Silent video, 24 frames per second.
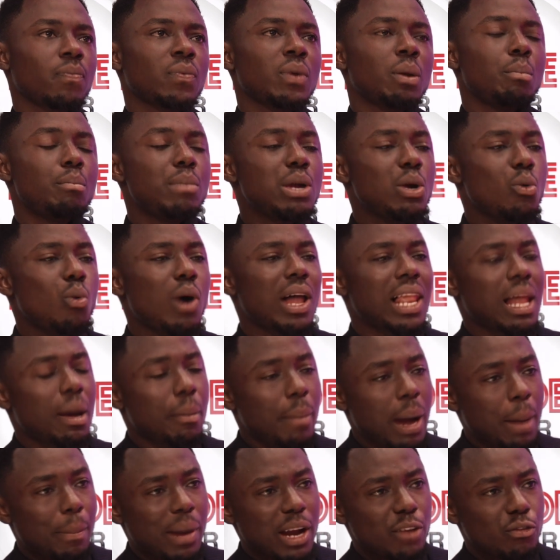Meanwhile,
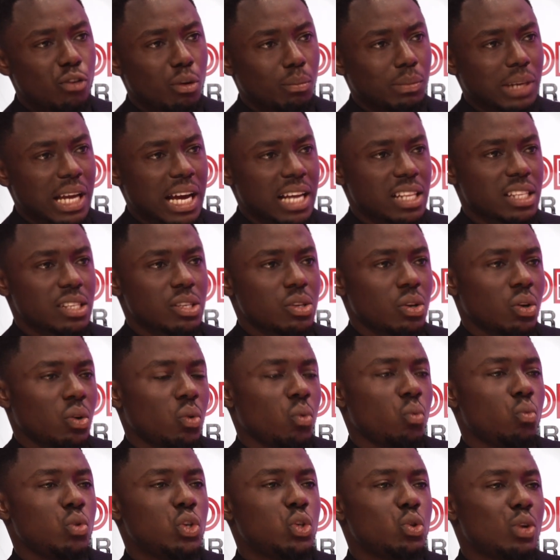apart from that,
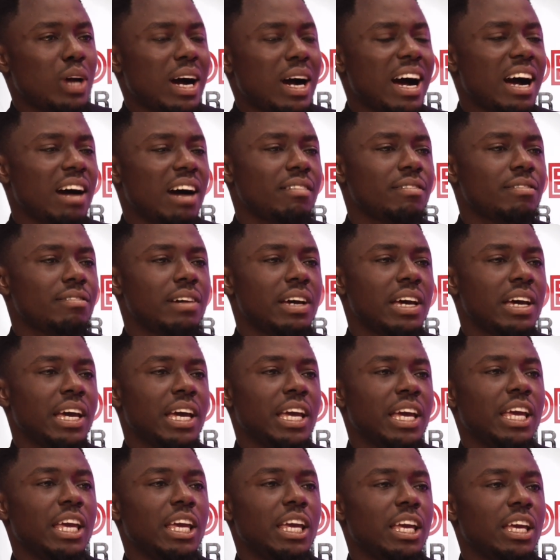we should have
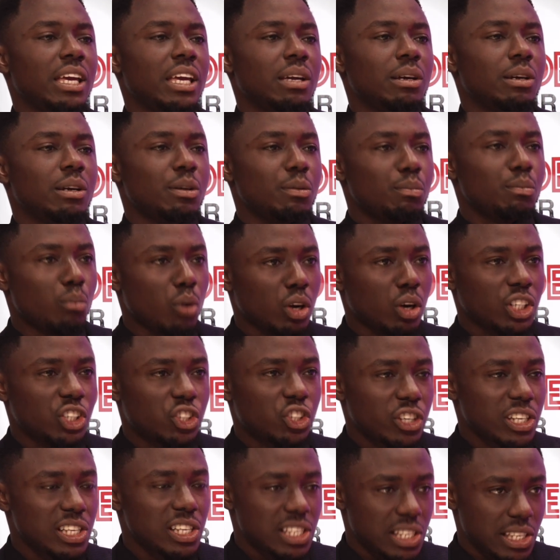a
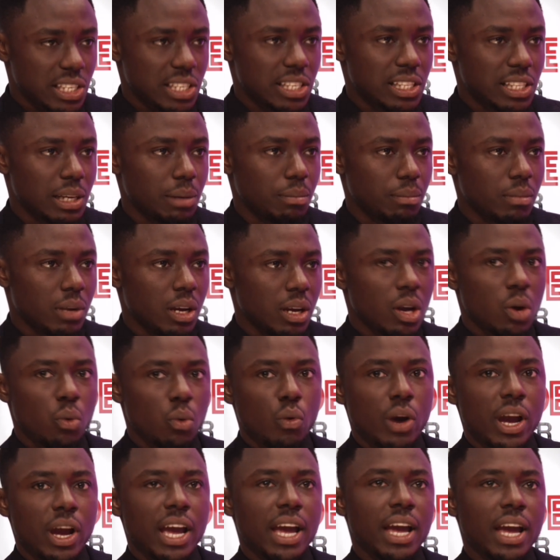monitoring system
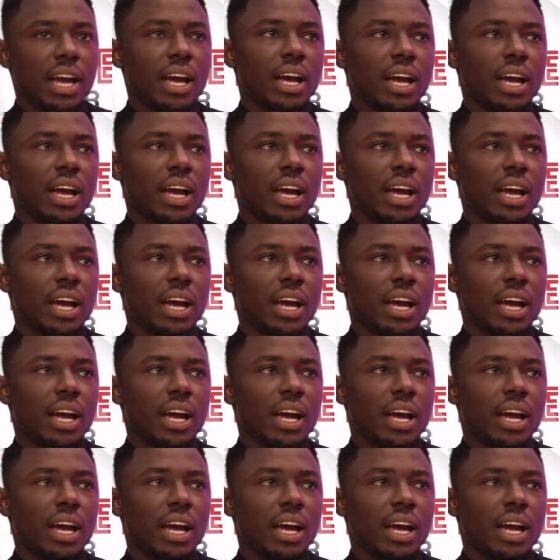where